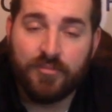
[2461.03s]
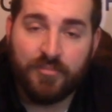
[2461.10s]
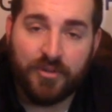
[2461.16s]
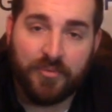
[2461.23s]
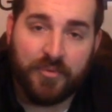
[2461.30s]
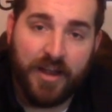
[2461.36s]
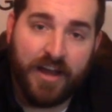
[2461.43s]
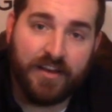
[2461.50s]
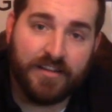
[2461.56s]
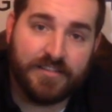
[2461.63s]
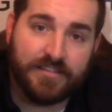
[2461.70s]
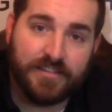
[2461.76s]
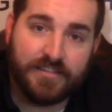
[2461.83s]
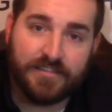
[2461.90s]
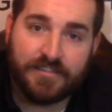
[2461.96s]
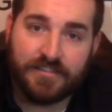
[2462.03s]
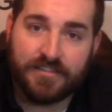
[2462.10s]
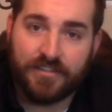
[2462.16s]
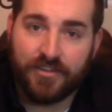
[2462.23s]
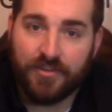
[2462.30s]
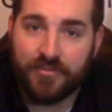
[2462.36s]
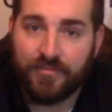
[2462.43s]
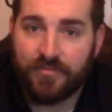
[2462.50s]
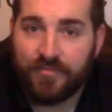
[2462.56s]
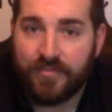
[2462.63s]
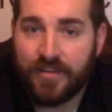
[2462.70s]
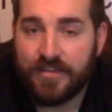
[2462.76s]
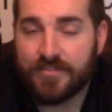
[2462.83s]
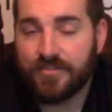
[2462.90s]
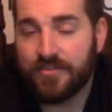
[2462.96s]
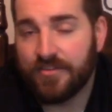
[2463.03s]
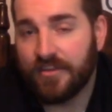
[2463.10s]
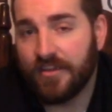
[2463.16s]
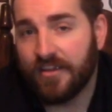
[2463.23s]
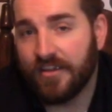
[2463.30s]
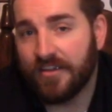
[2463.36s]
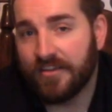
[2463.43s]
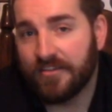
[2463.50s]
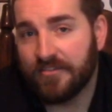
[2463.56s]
but the reality is these, you know, these are the